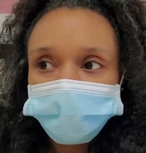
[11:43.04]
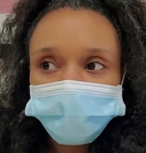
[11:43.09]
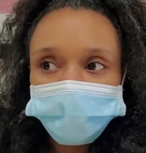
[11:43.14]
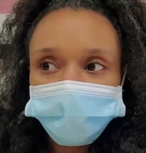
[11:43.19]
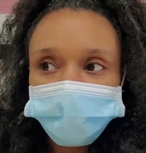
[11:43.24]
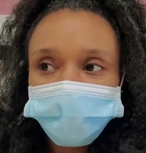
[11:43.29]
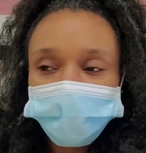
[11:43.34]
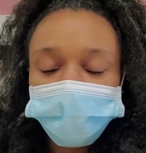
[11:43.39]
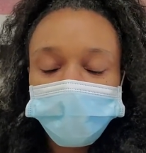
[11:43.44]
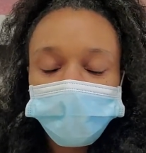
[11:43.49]

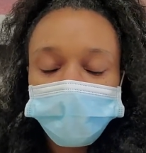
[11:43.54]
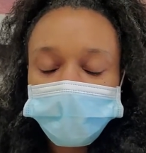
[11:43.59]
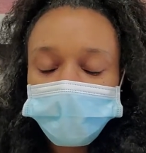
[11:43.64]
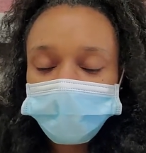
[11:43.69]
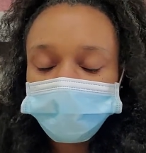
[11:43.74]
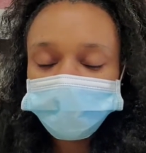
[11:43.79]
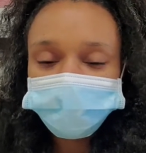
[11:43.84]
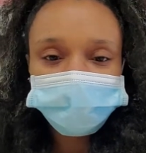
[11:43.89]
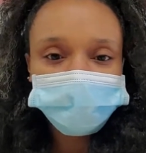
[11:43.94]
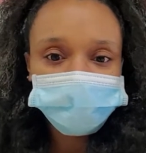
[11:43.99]
for
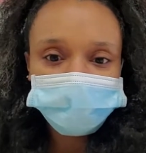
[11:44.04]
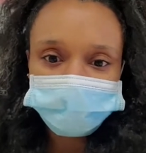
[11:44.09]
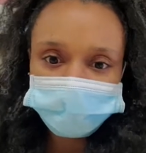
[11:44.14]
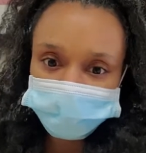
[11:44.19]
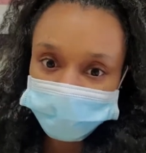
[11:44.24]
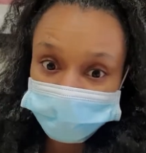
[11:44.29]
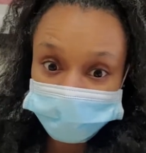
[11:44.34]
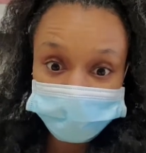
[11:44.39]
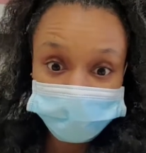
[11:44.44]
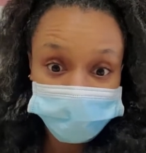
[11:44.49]
this
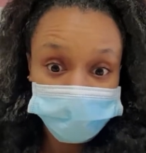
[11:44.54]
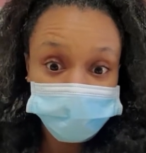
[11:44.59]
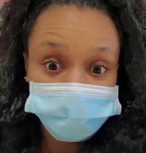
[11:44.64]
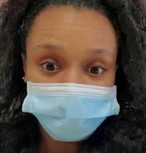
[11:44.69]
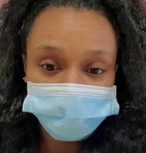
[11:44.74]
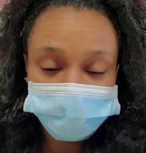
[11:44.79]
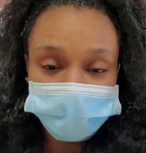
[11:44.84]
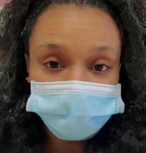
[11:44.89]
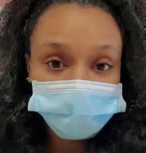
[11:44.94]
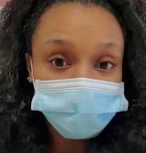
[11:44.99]
procedure
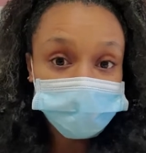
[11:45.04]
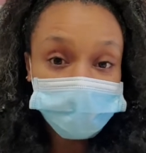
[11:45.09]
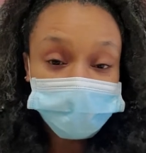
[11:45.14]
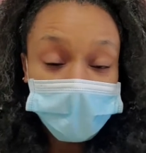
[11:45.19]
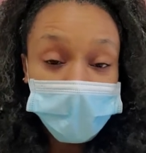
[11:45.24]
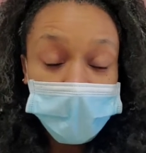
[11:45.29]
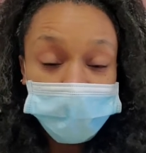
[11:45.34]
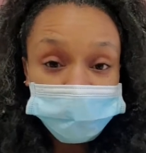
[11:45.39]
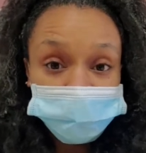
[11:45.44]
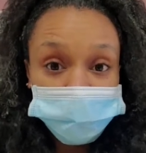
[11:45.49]
that you
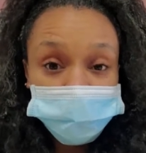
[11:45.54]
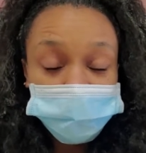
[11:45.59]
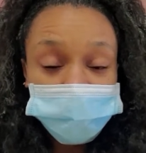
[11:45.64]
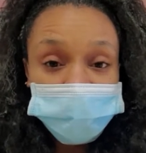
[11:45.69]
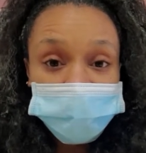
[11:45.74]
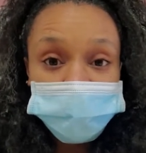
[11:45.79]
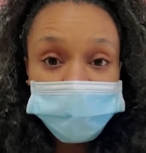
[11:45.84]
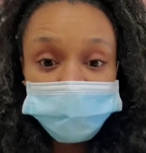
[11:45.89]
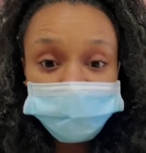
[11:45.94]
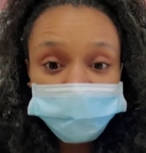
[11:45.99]
thought you
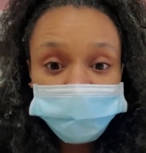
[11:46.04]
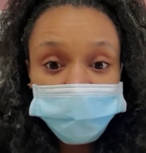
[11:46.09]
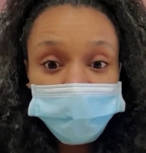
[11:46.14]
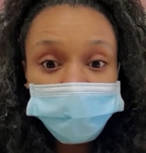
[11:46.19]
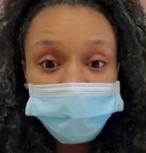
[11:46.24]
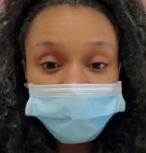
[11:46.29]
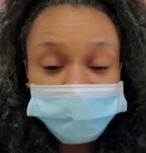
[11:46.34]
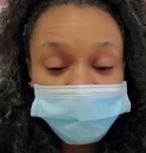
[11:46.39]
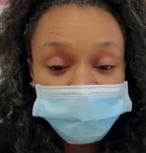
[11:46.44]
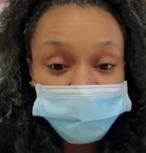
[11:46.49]
paid for
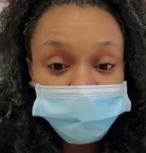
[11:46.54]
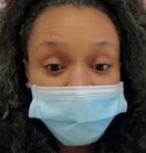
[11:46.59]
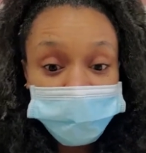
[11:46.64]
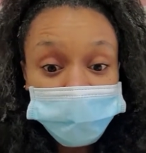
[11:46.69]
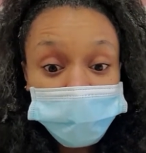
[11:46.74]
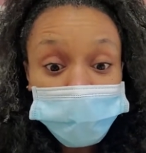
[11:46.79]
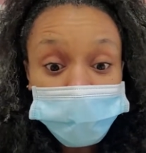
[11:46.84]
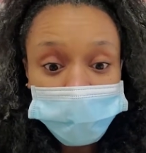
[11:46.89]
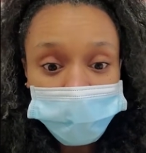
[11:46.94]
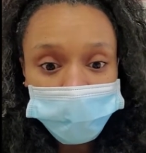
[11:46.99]
in
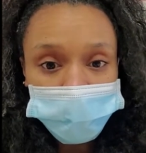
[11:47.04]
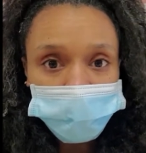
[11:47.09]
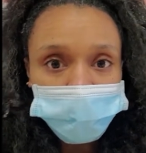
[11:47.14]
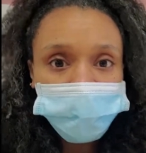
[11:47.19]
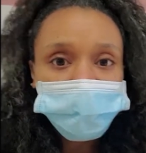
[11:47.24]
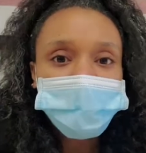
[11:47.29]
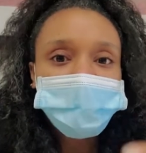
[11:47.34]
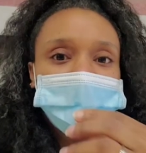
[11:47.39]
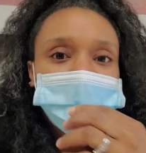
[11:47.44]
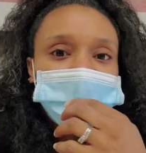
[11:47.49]
full,
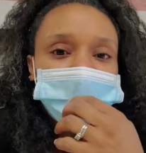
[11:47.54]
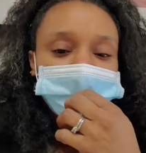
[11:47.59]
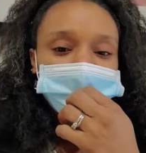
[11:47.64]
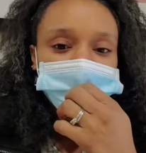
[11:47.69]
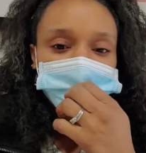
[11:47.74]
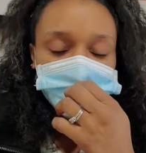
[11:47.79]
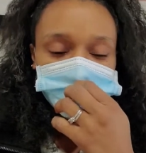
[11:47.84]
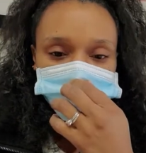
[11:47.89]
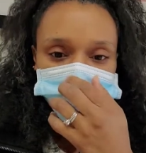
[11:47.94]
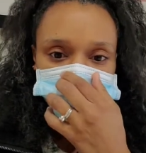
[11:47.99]

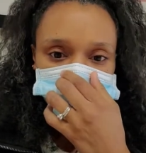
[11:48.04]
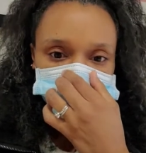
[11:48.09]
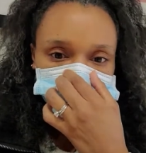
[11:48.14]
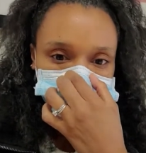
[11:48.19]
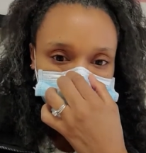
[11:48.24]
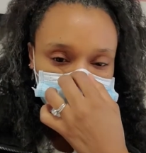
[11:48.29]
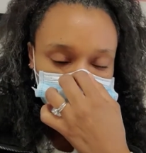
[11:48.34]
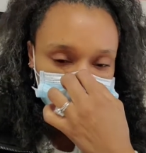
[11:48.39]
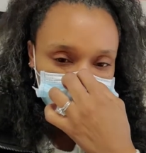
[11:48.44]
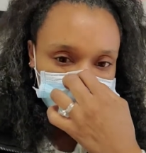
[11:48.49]
then
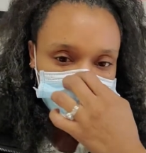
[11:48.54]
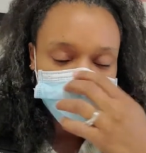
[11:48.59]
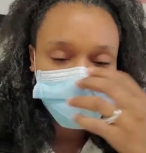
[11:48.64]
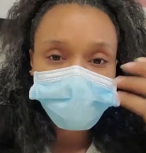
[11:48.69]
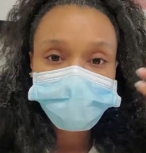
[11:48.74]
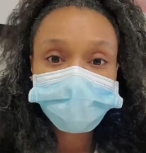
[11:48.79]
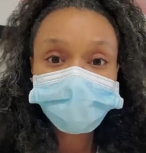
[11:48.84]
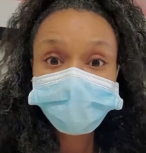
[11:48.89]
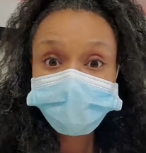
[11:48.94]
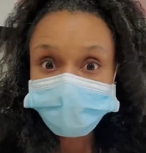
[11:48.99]

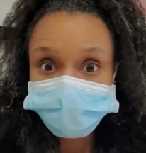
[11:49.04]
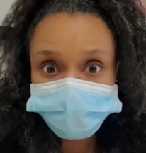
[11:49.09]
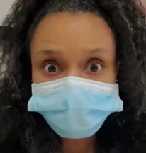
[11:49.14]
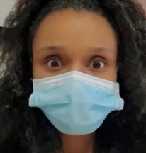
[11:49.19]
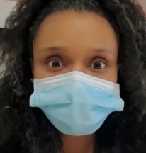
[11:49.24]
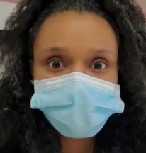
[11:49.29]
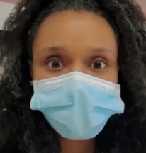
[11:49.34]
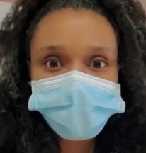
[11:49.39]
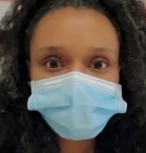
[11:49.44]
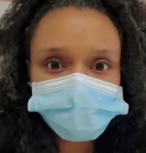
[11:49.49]
this is
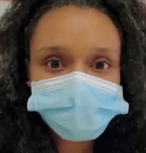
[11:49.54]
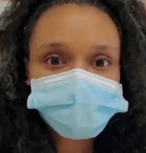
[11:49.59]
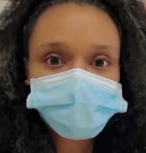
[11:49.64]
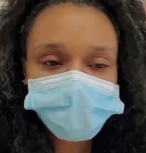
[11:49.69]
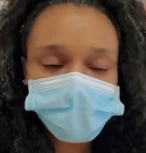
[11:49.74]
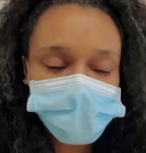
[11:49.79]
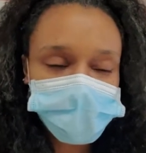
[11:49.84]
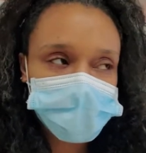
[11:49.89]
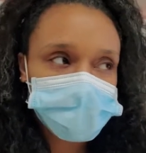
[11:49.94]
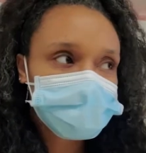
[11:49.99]
that
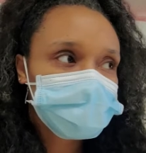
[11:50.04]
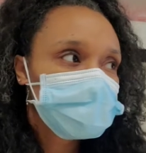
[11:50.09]
journey.